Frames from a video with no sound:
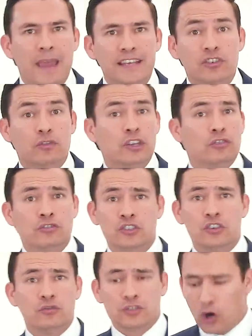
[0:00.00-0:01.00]
make sure that your
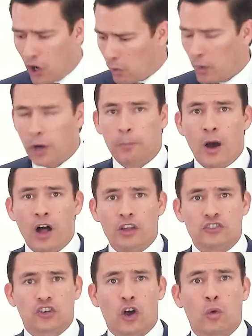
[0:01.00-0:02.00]
shoes are well
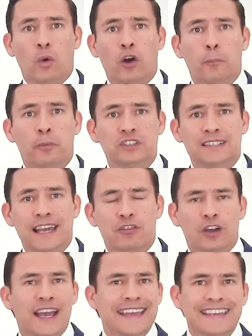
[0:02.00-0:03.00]
polished, are well put
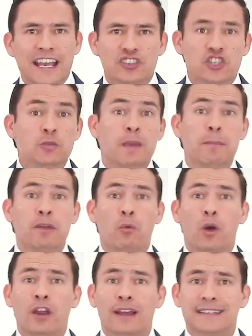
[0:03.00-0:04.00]
together. Yes, you may be
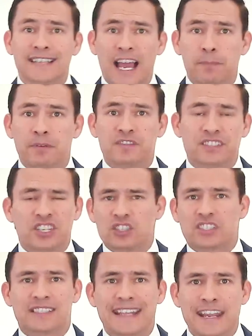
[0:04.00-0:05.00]
wearing a type of
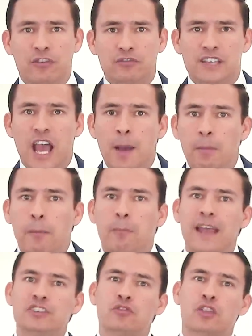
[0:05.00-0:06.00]
just sneakers, but
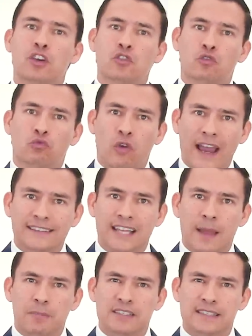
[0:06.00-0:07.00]
make sure they're the right
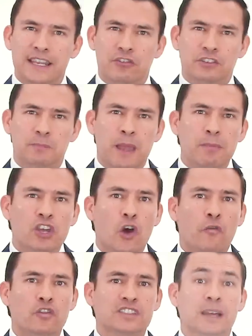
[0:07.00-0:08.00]
type of sneakers. Maybe
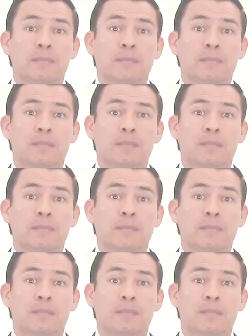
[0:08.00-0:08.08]
go for